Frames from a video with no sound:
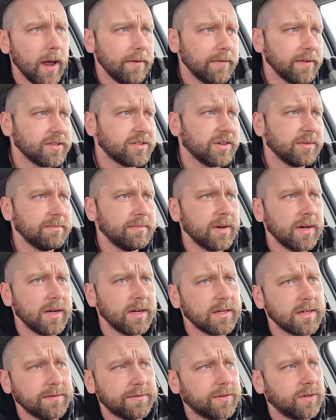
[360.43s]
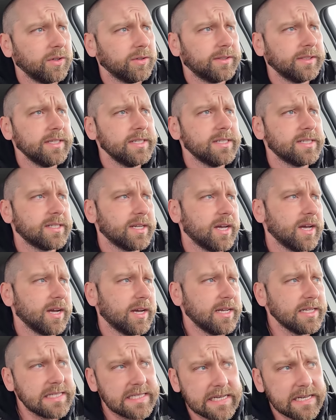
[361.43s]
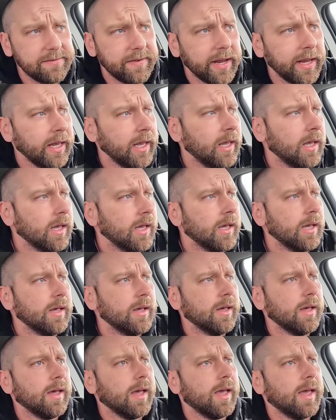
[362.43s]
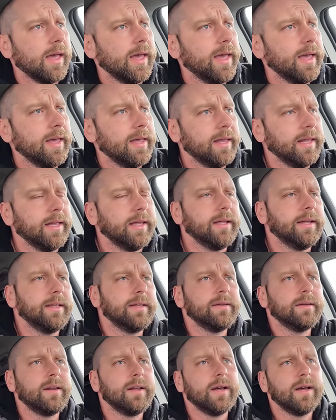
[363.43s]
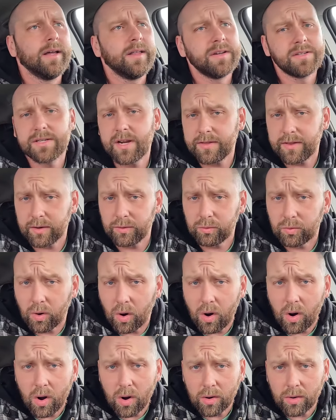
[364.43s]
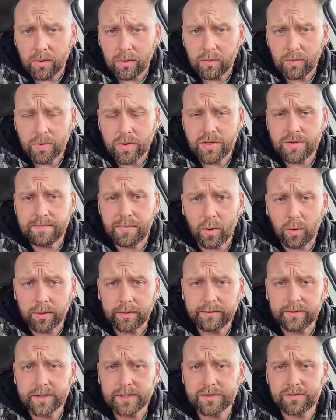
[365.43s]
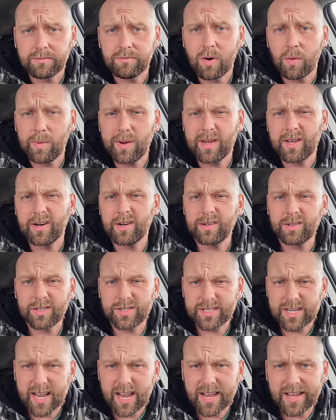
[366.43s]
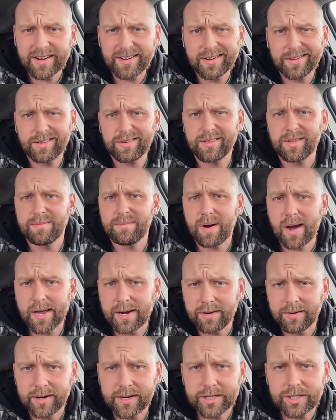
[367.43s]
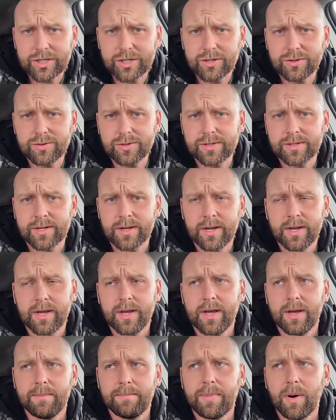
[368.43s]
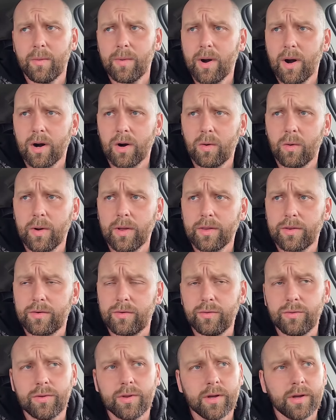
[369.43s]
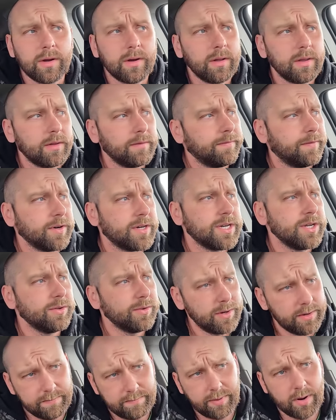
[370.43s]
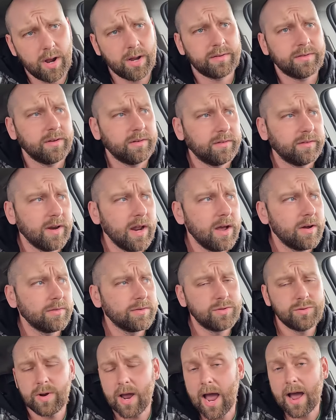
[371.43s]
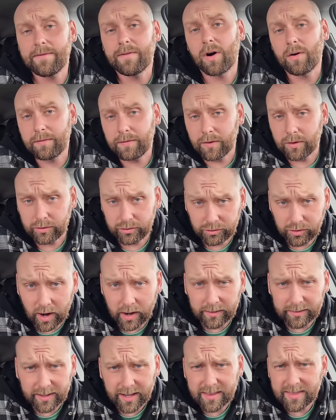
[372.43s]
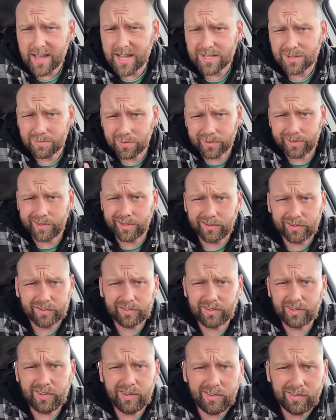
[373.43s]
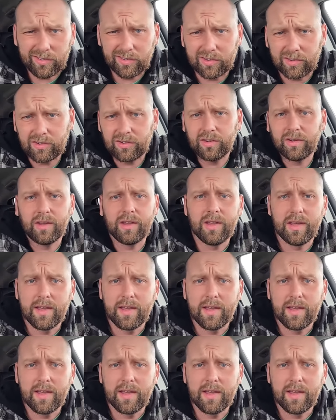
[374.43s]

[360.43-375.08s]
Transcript: been having some uh, difficulties uh, conceiving and uh, there's nothing wrong with the both of us from what we can understand other than minor issues but we are going through the the fertility process now to have our first child and that's what this is